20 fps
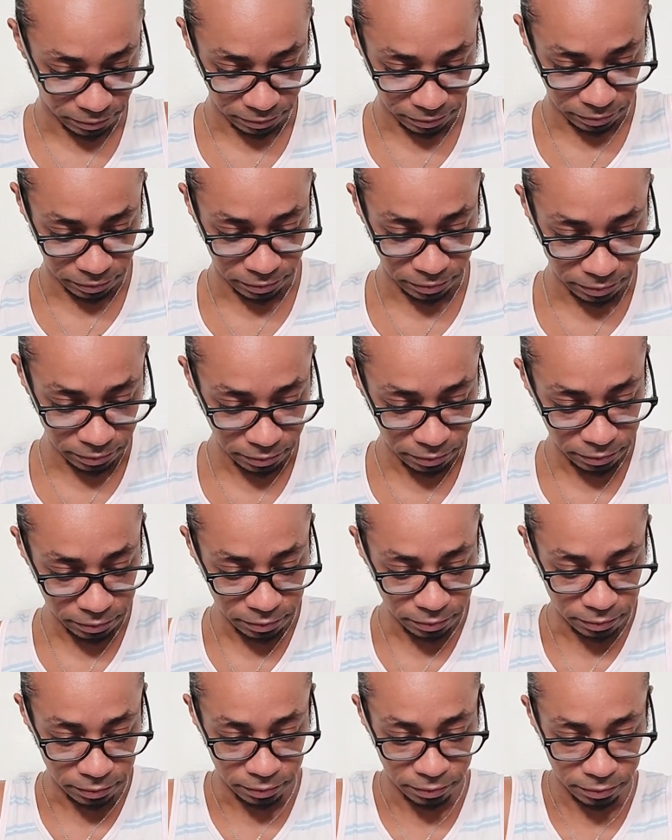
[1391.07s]

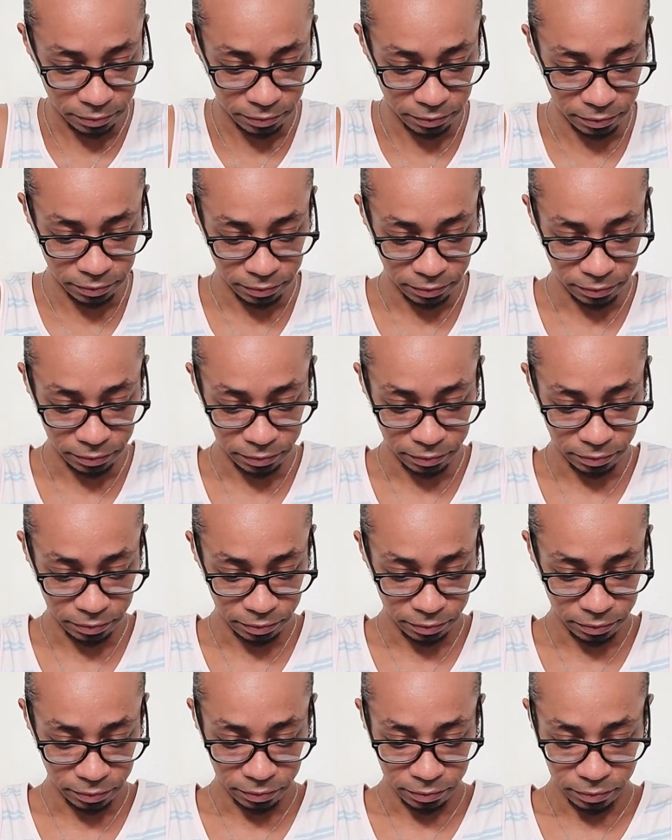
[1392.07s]

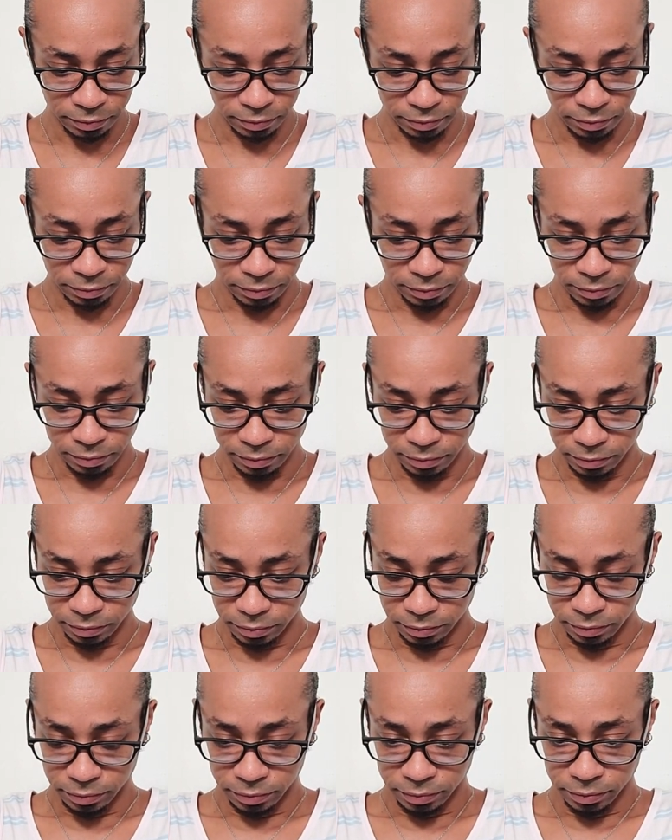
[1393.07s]

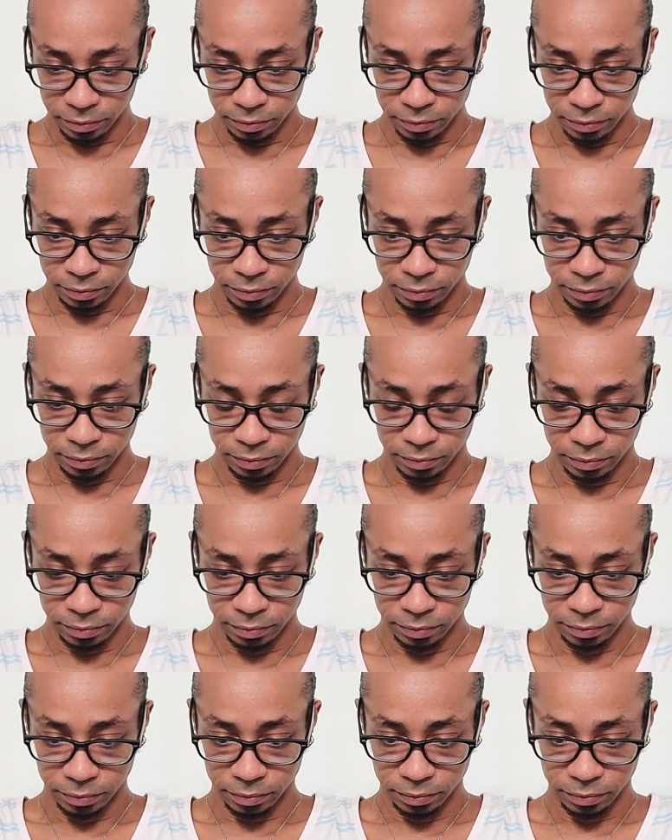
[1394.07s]

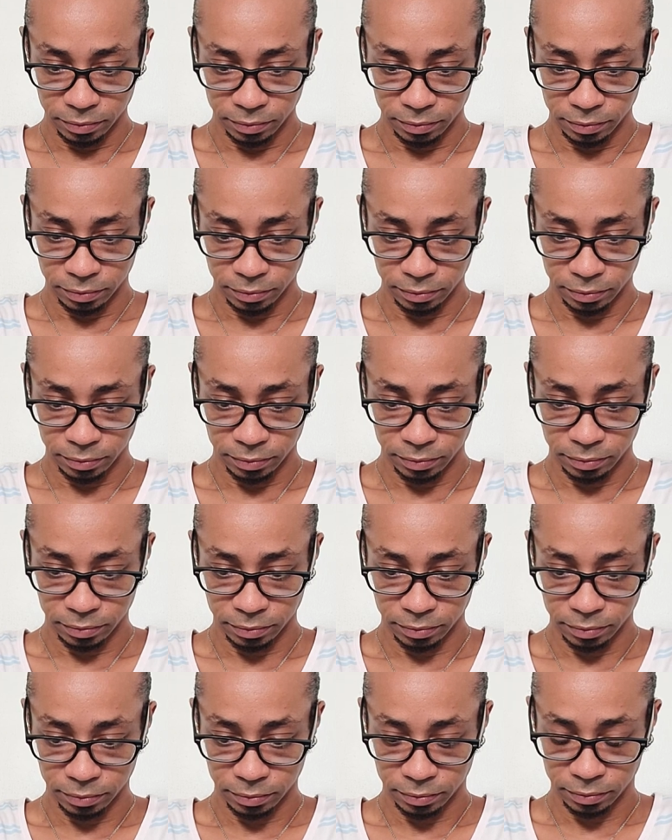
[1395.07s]

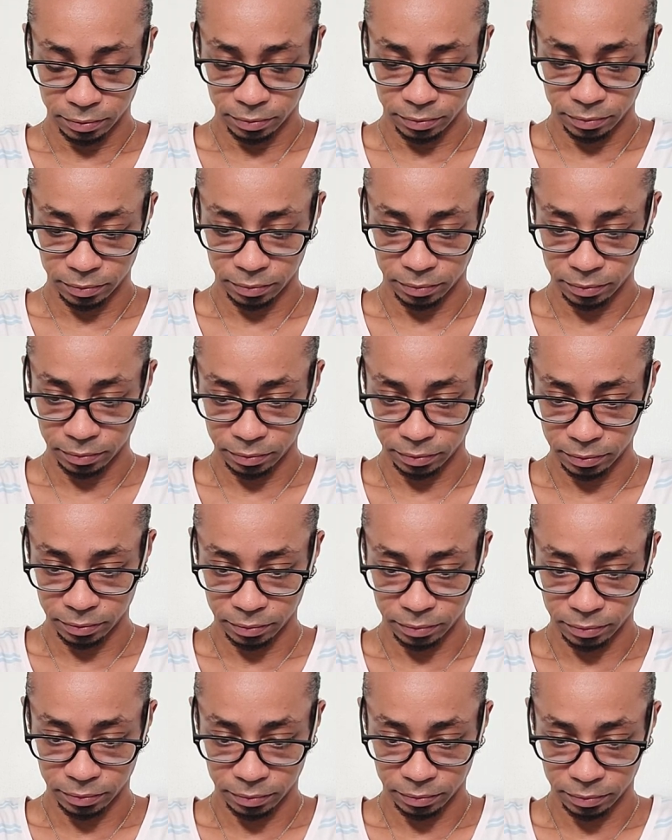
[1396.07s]

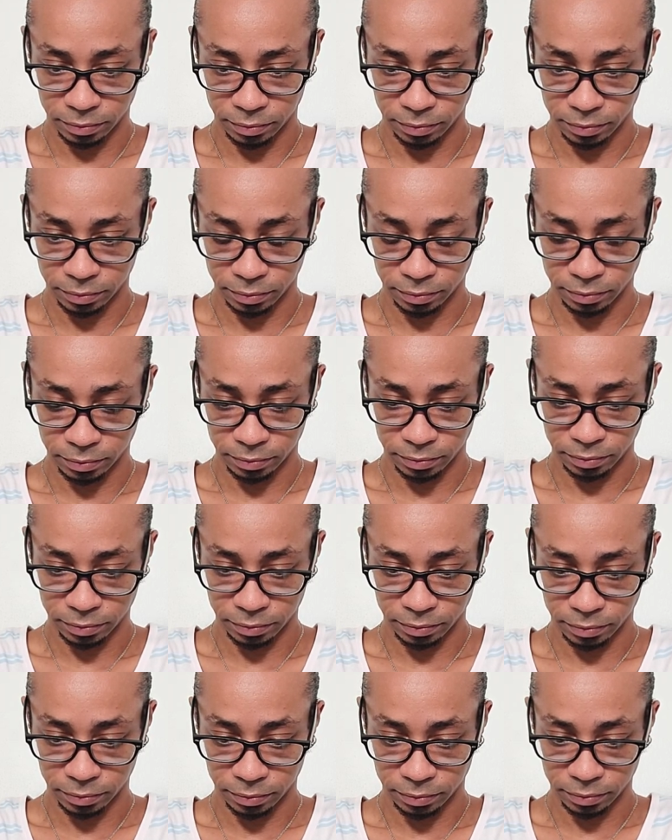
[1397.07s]

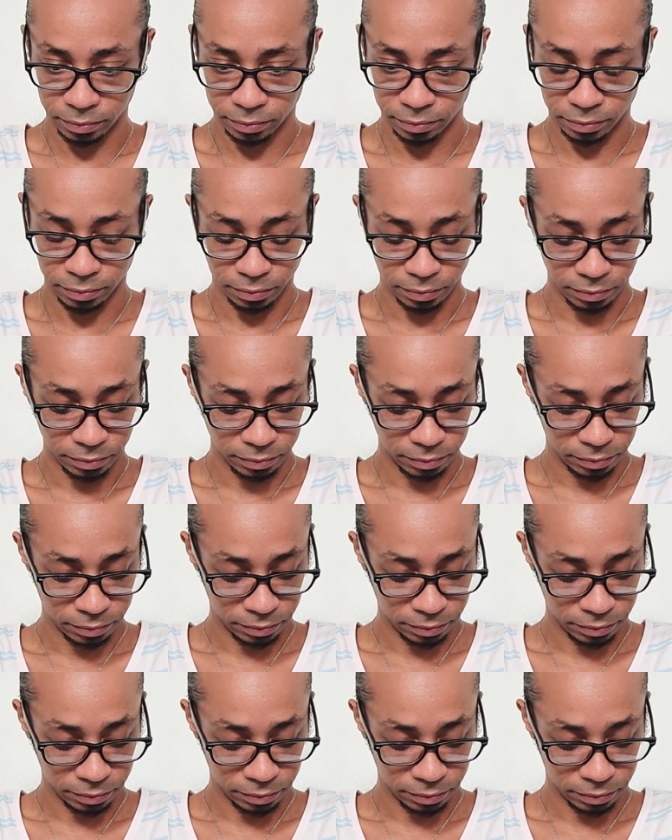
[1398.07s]
Nothing is said.